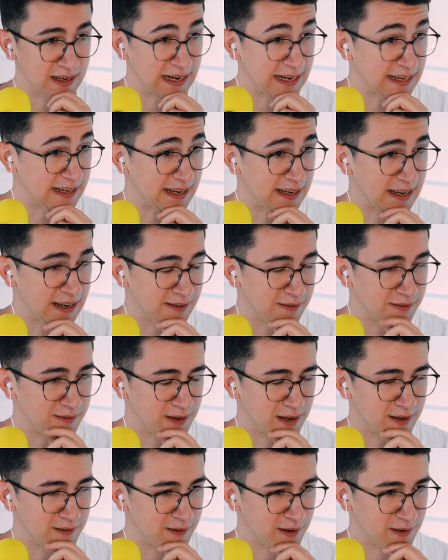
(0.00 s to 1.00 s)
Lately,
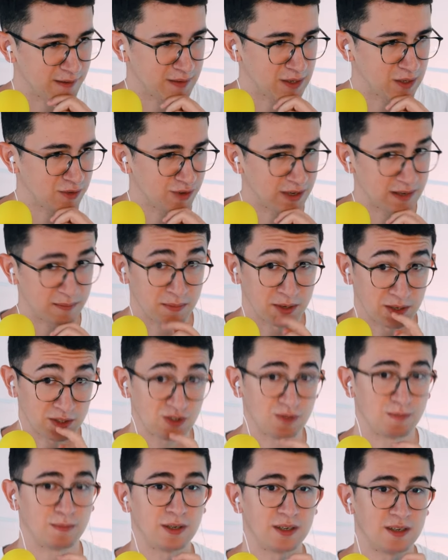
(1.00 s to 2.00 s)
I've not read
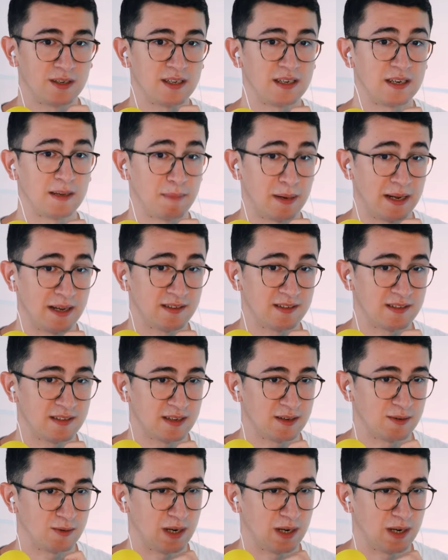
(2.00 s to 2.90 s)
much, but in the past,